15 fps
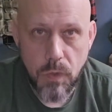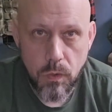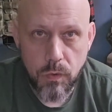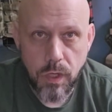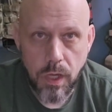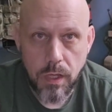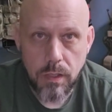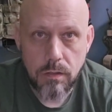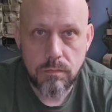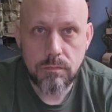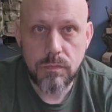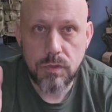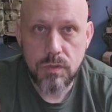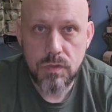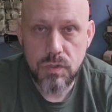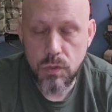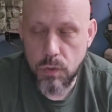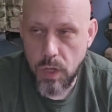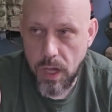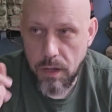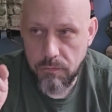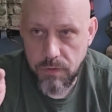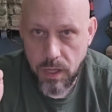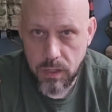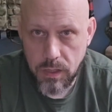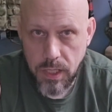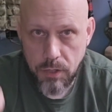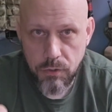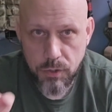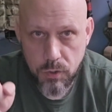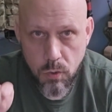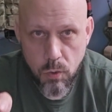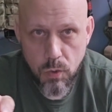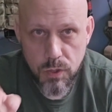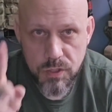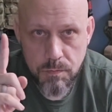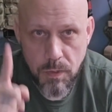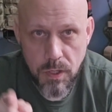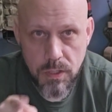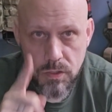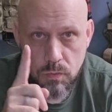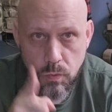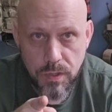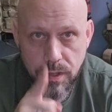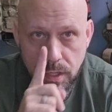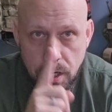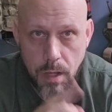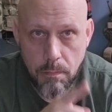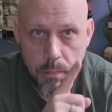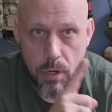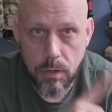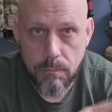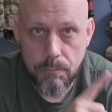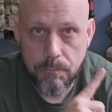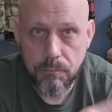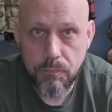Okay. So you have a letter that corresponds with a number.